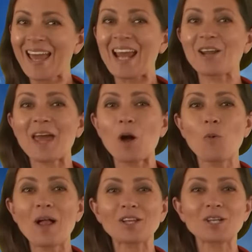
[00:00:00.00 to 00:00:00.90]
Hello there,
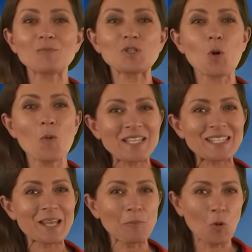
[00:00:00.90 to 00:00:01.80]
welcome to your
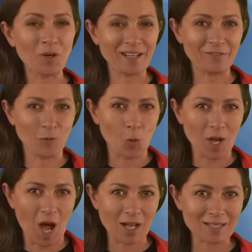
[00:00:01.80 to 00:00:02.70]
Wednesday morning
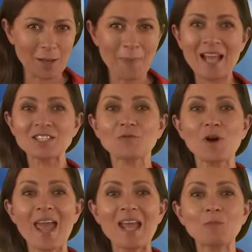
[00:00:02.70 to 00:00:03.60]
forecast. A band of
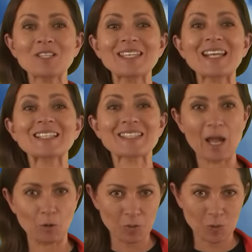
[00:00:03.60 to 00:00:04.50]
rain will sink
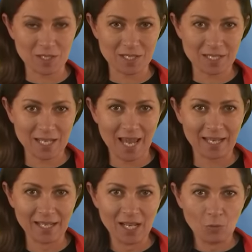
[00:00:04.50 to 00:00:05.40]
southwards
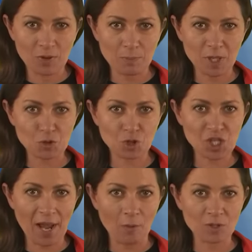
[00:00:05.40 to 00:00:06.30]
today with blustery
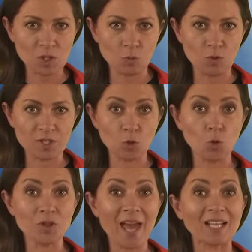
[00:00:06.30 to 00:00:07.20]
showers towards the
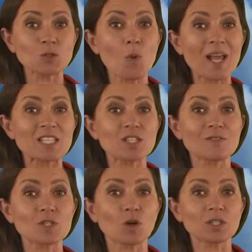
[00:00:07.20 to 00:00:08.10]
north and west
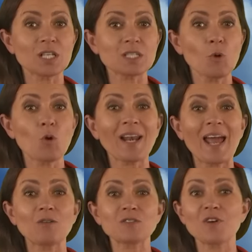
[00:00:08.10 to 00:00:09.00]
of Scotland, more
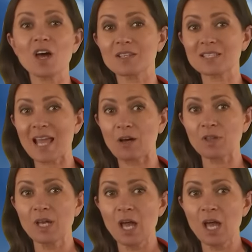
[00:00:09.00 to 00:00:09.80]
cloud further south,